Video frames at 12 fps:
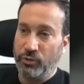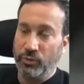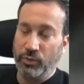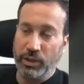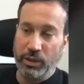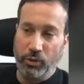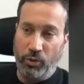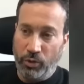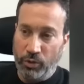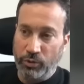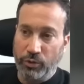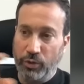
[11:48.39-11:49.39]
to the
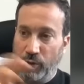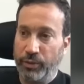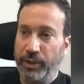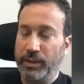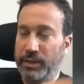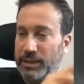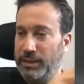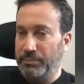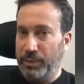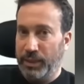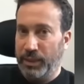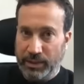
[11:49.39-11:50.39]
ongoing
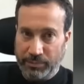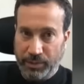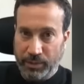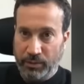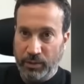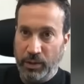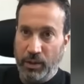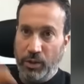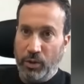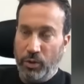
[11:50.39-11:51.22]
displacement